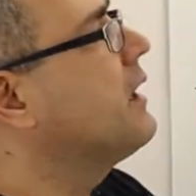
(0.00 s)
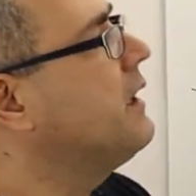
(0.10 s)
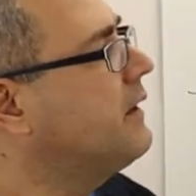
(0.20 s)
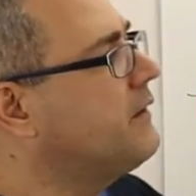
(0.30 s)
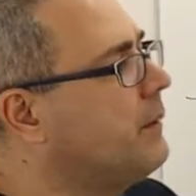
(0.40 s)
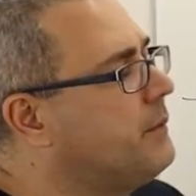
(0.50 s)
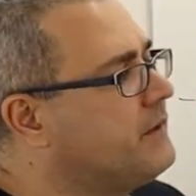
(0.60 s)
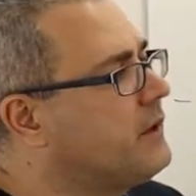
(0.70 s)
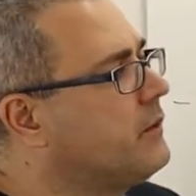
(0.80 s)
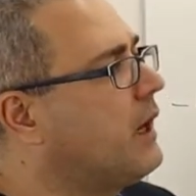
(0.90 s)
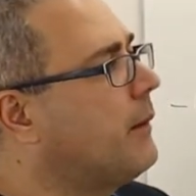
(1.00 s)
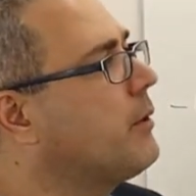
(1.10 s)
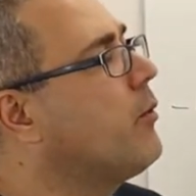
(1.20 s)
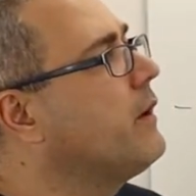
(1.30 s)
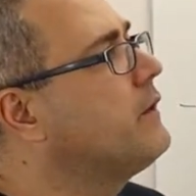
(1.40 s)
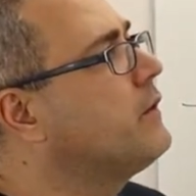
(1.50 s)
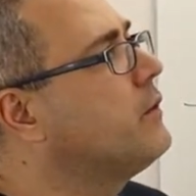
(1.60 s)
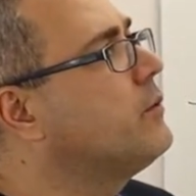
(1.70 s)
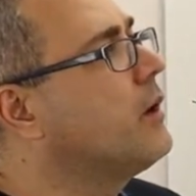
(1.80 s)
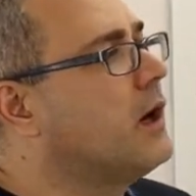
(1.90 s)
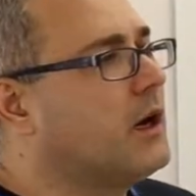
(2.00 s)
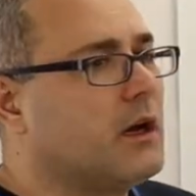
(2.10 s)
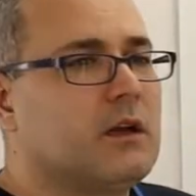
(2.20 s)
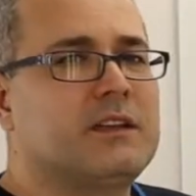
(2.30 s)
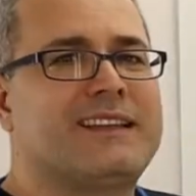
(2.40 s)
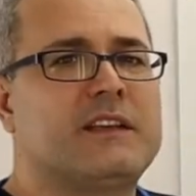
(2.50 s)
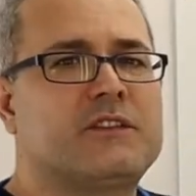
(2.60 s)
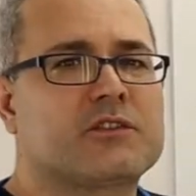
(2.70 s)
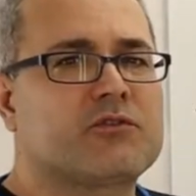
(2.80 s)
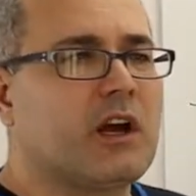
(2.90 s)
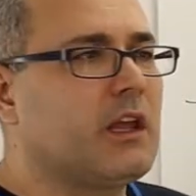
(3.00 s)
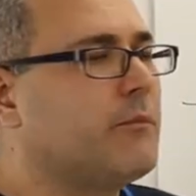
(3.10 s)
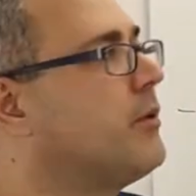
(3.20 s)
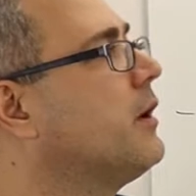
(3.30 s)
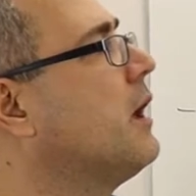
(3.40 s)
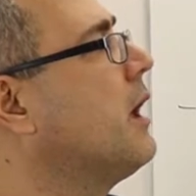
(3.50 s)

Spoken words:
in this episode, I'm going to describe